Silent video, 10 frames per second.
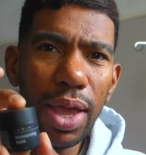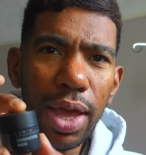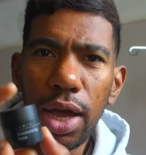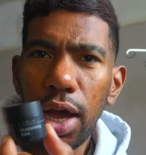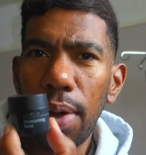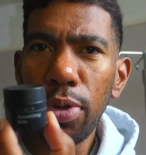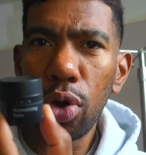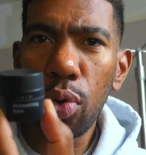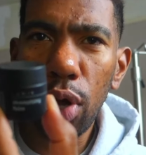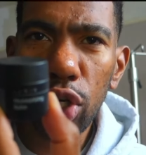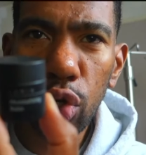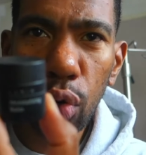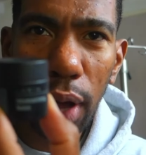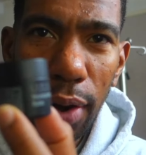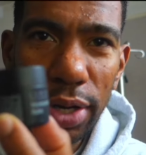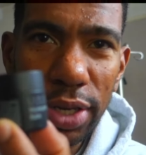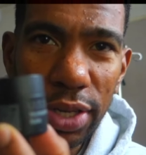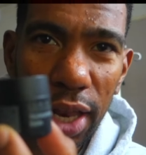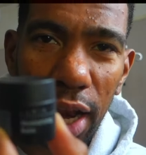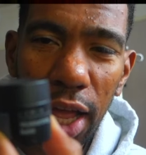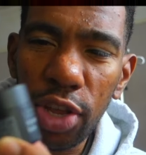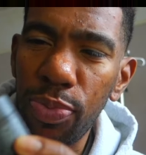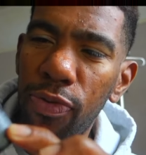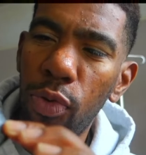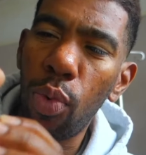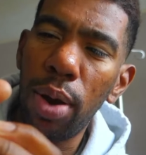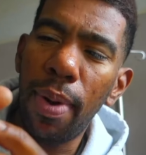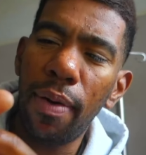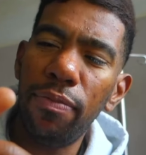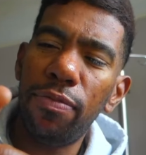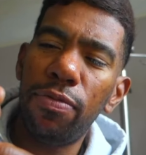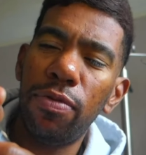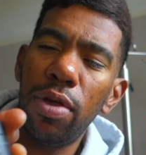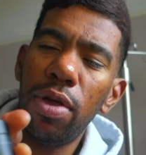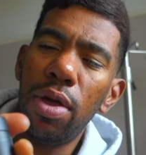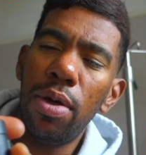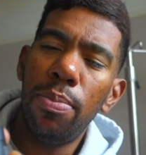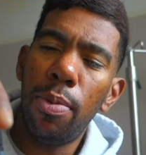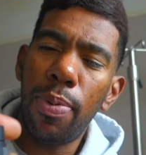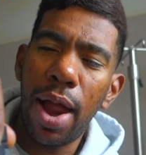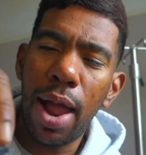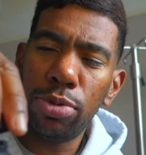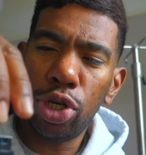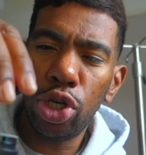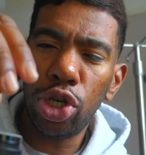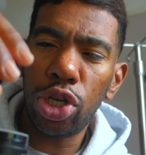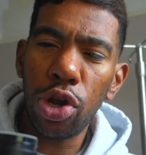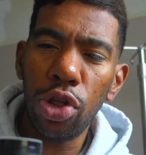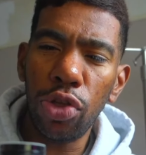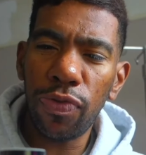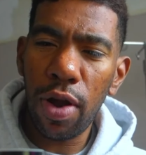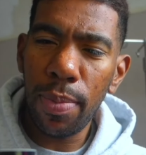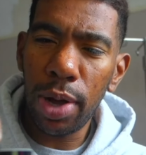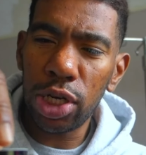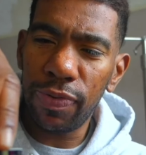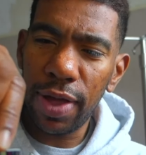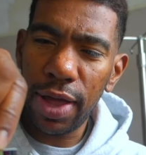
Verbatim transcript: I'm not quite sure how this is going to last me for one month, but perhaps you just don't use very much of it.